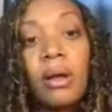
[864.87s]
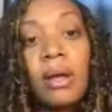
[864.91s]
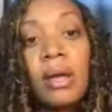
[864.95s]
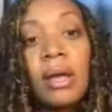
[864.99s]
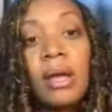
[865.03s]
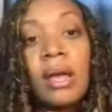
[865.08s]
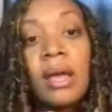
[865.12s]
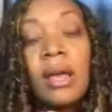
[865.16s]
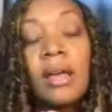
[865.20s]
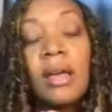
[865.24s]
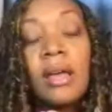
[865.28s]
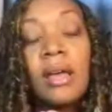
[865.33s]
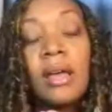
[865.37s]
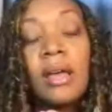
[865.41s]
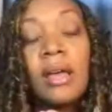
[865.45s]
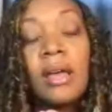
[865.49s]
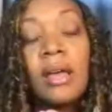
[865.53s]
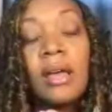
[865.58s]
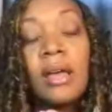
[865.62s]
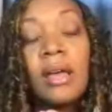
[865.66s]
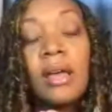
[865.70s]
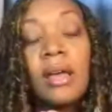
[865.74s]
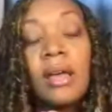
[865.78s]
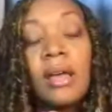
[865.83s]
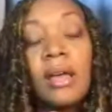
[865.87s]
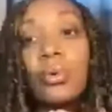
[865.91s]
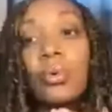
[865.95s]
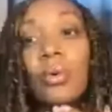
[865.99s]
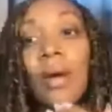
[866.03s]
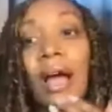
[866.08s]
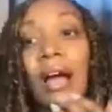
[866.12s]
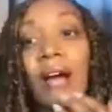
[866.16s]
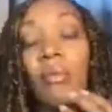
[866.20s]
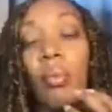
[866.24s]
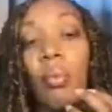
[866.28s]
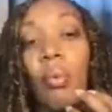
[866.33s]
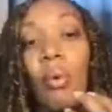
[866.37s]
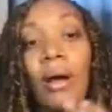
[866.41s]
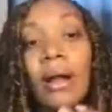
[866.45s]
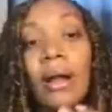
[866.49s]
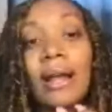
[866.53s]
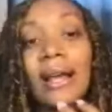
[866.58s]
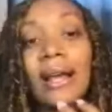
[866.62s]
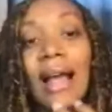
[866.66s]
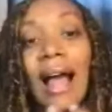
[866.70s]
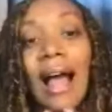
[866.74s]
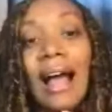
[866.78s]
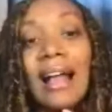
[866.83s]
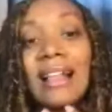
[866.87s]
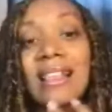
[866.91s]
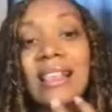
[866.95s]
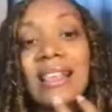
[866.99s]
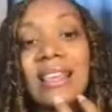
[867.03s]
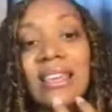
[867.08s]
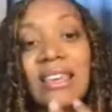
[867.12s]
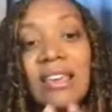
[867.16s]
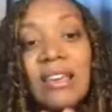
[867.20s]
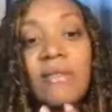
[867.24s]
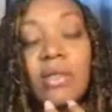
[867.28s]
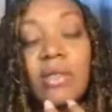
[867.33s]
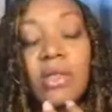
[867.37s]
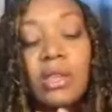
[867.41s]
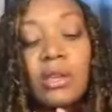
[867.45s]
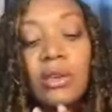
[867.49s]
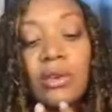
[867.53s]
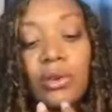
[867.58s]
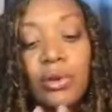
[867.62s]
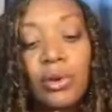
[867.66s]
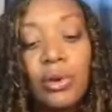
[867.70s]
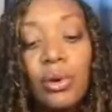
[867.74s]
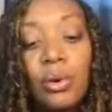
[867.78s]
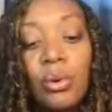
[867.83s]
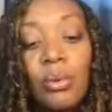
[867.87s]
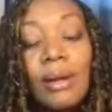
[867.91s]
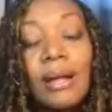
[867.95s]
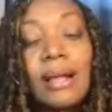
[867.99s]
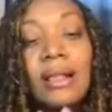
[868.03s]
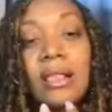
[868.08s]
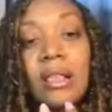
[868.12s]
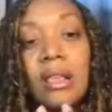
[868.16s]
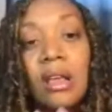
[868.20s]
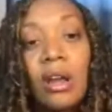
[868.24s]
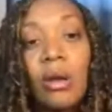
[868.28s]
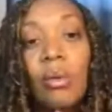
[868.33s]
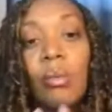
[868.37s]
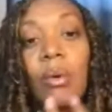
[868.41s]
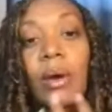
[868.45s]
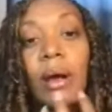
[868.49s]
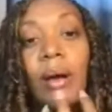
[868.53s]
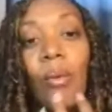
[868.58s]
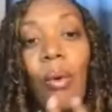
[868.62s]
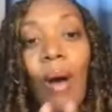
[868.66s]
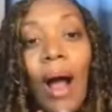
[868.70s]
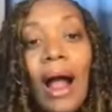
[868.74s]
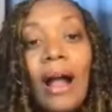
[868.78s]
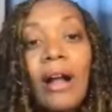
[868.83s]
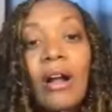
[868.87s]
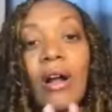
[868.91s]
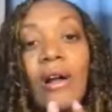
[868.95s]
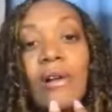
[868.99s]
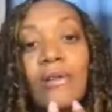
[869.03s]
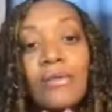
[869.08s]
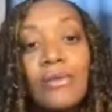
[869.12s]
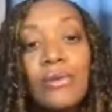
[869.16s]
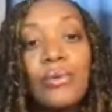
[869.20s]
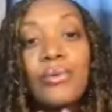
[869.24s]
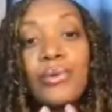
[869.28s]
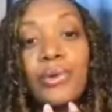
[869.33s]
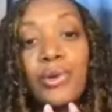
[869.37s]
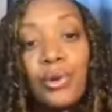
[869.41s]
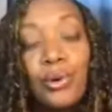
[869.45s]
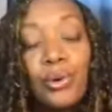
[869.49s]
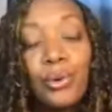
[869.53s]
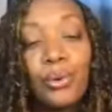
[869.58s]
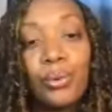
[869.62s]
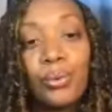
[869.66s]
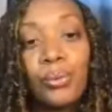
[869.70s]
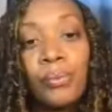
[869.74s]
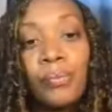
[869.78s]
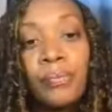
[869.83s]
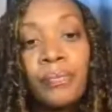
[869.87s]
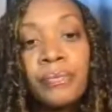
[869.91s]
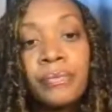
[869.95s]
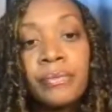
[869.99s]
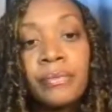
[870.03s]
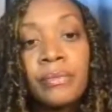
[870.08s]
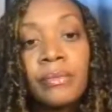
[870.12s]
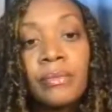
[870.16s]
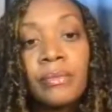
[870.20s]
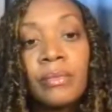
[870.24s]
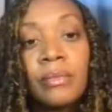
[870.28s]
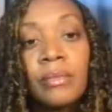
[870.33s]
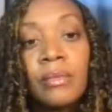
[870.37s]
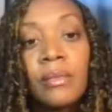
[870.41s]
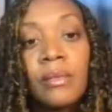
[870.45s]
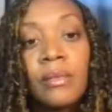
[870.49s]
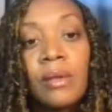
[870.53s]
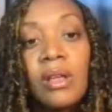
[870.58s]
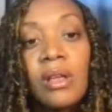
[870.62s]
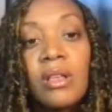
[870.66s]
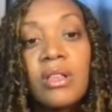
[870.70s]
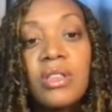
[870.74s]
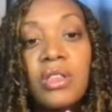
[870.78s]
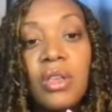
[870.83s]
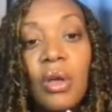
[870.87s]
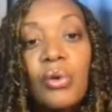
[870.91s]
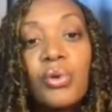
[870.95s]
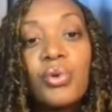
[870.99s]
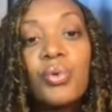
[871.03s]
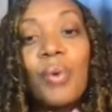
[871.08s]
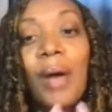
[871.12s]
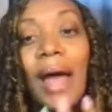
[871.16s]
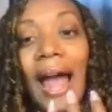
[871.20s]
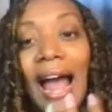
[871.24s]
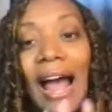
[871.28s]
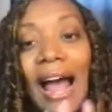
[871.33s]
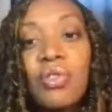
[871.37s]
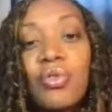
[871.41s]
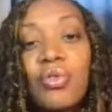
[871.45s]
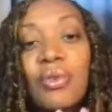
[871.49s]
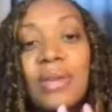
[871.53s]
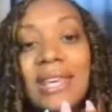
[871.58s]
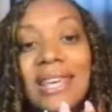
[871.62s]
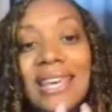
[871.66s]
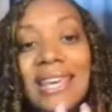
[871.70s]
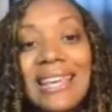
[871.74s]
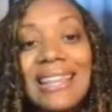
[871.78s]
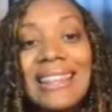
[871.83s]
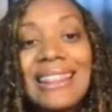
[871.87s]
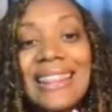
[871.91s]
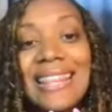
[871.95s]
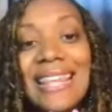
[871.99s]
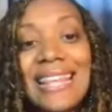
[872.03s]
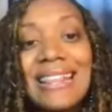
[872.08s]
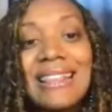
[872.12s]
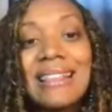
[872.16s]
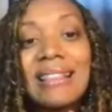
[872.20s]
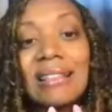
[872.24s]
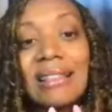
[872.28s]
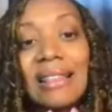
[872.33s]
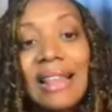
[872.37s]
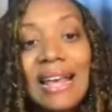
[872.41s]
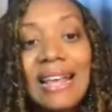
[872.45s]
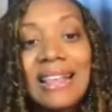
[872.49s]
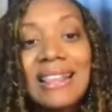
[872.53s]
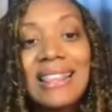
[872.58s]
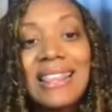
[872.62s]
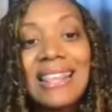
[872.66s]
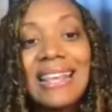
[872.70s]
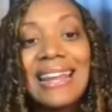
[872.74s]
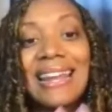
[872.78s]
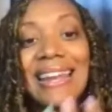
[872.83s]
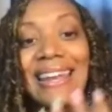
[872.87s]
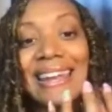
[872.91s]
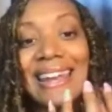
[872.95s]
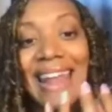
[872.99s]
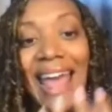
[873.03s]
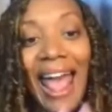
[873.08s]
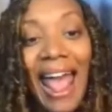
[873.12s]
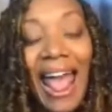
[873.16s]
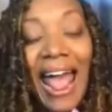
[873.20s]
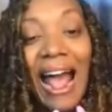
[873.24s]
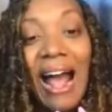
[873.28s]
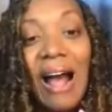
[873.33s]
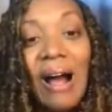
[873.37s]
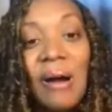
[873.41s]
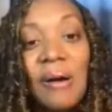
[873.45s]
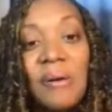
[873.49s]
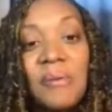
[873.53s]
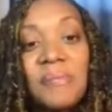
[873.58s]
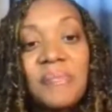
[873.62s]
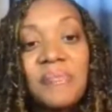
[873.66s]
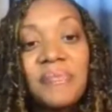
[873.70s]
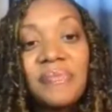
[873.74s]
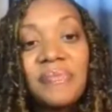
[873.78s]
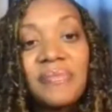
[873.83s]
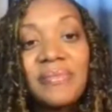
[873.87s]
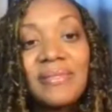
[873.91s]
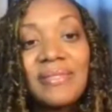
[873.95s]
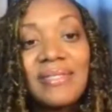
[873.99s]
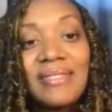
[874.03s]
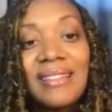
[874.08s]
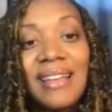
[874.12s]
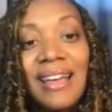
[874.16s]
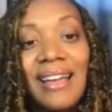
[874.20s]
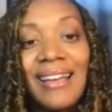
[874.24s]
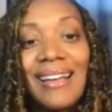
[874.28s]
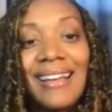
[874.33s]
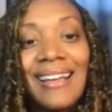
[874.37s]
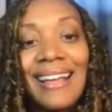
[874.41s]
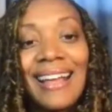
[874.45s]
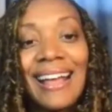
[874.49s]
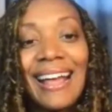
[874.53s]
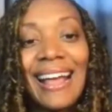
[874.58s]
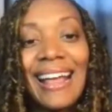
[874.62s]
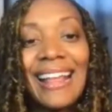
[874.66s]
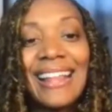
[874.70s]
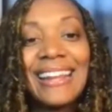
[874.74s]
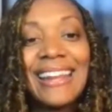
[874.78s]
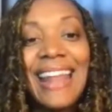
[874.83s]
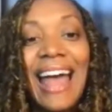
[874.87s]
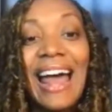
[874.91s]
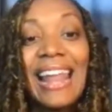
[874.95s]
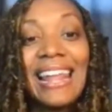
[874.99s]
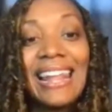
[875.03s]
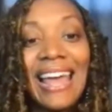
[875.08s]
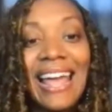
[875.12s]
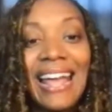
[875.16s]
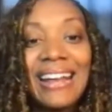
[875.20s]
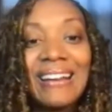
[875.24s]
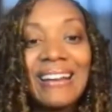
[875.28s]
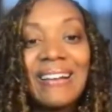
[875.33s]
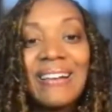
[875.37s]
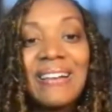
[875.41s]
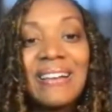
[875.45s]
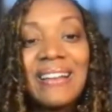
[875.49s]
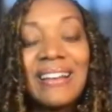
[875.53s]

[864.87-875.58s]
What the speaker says: that you have wanted God to give to you, it's going to require a new you. So you have to get this lesson now, not later,